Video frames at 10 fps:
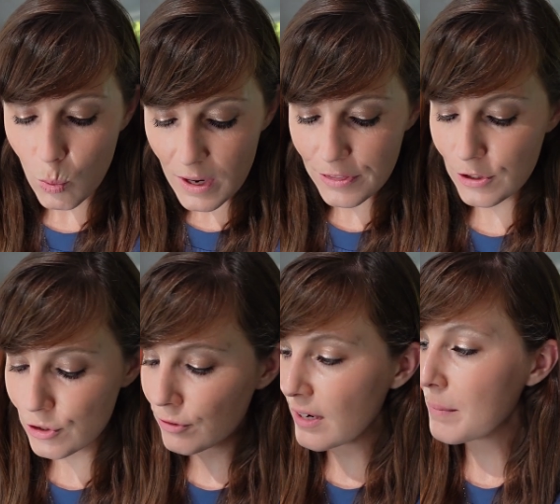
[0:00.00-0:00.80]
with the
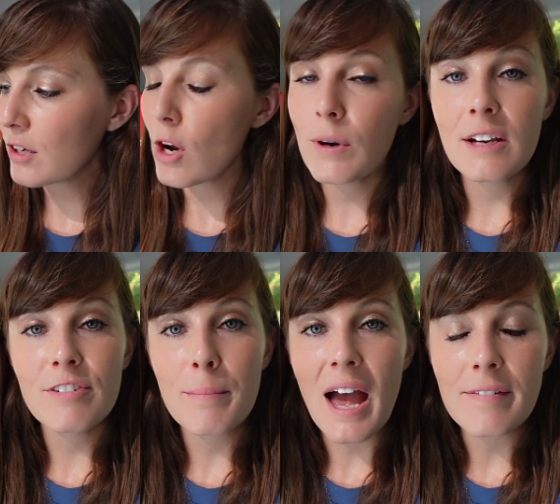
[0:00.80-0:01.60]
ceramic coating
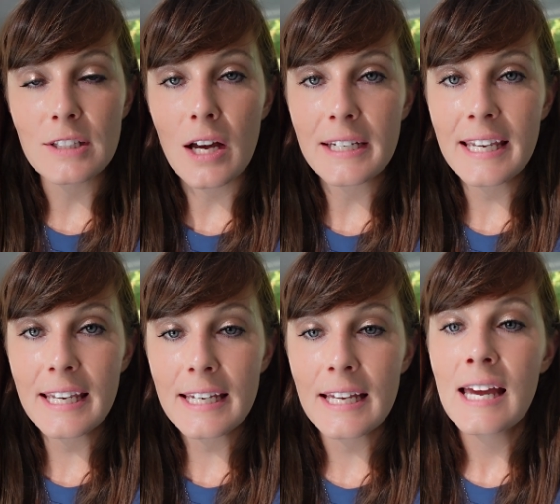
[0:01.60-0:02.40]
from Avalon
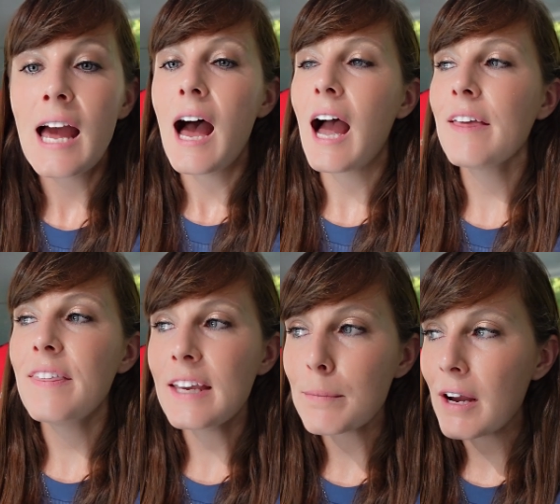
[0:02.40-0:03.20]
King, I
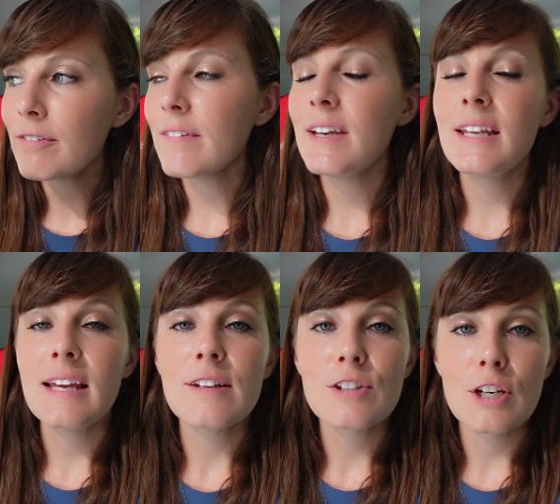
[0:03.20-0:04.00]
think my Rivian
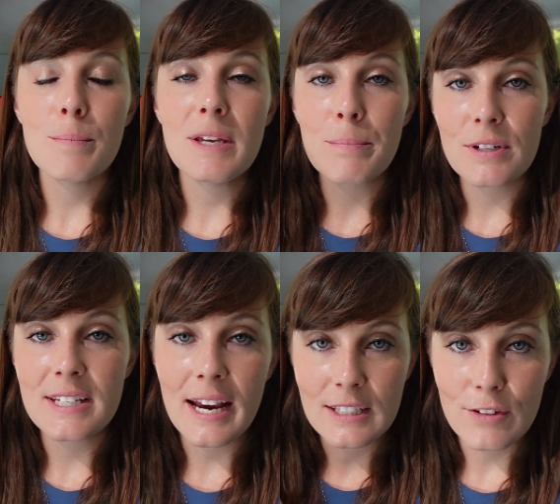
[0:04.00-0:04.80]
is going to be
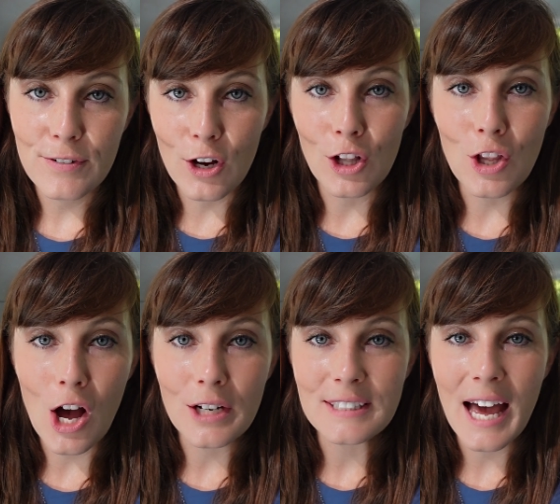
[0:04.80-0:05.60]
protected for a
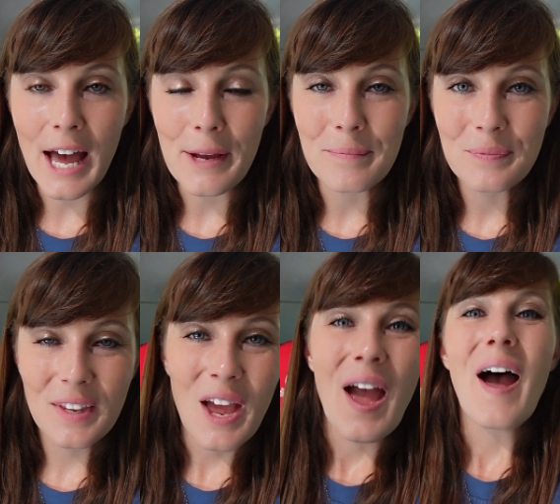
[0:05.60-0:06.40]
long time.
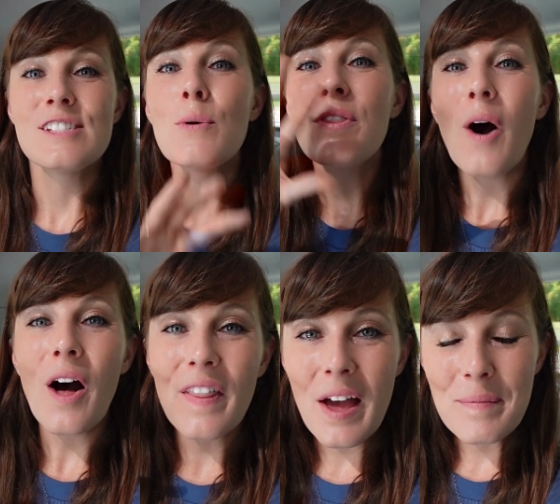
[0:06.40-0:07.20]
So with all
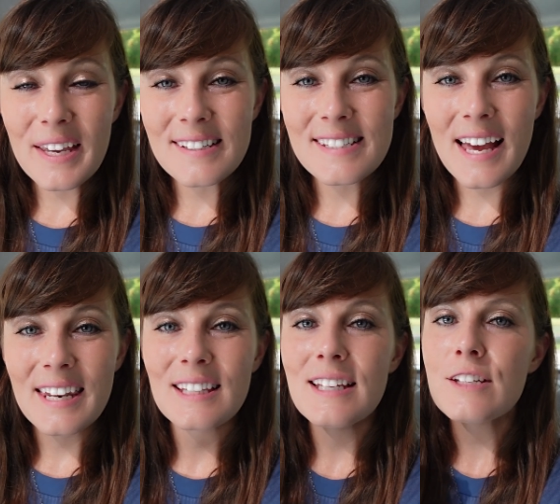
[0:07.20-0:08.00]
that being
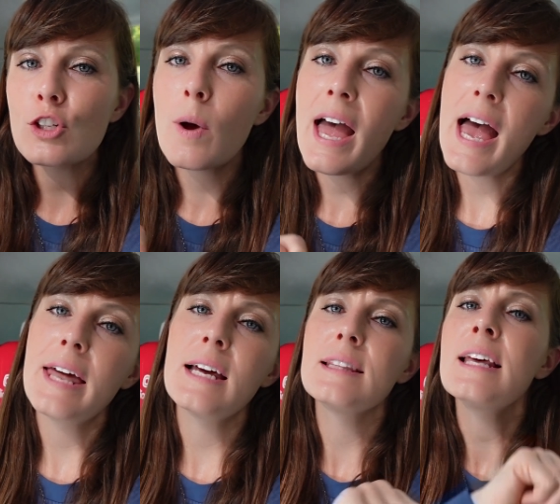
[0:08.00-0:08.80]
said, let's go
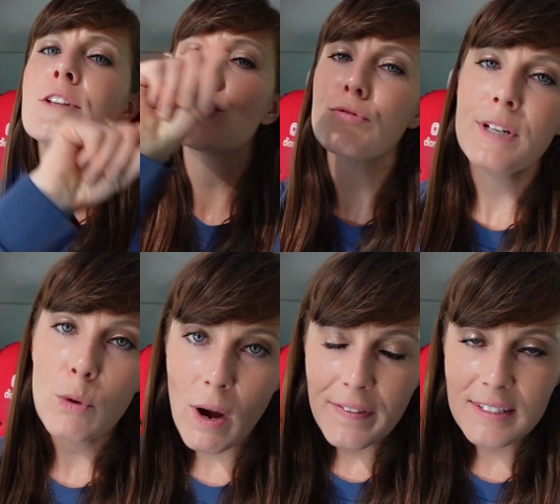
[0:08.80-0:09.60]
ahead, let's
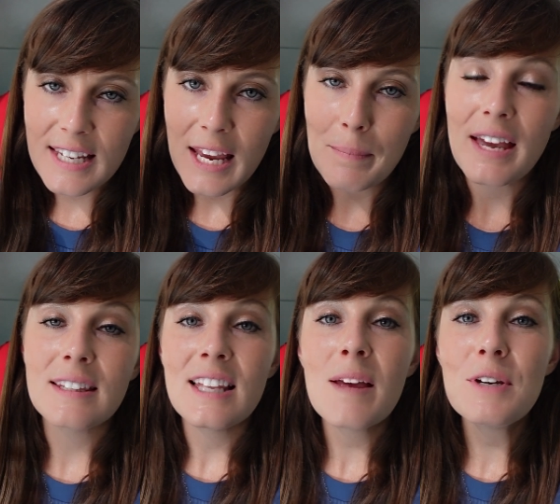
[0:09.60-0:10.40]
rewind the tape,
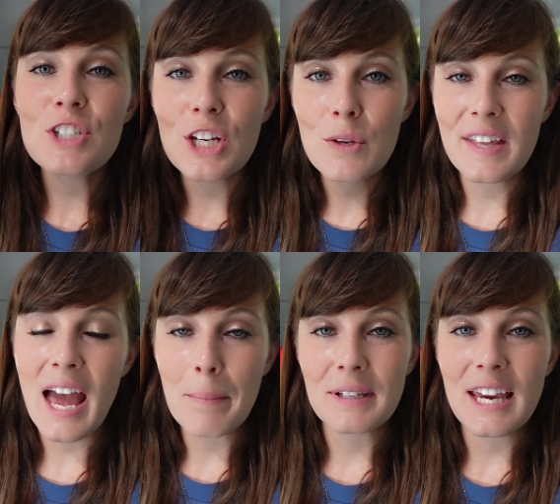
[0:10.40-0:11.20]
and let me show you the
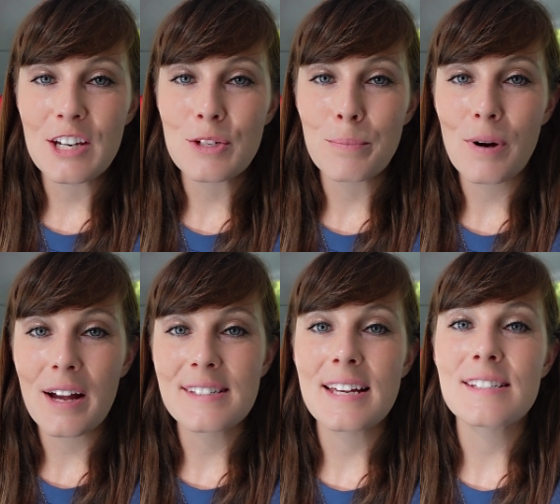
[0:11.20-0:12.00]
application
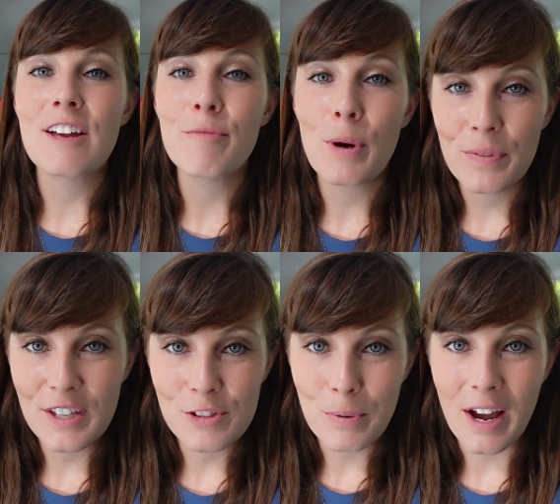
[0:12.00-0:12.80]
process of both
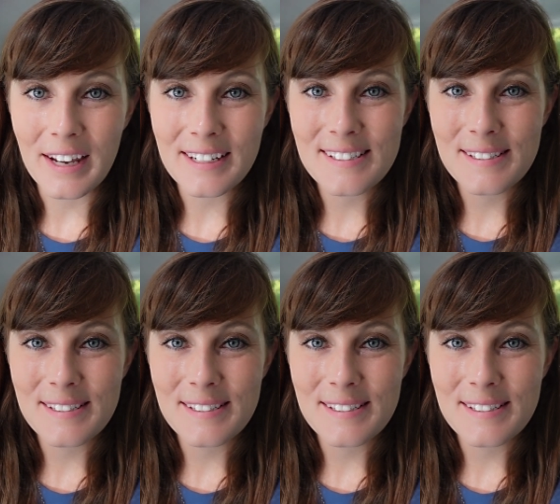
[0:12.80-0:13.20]
these products.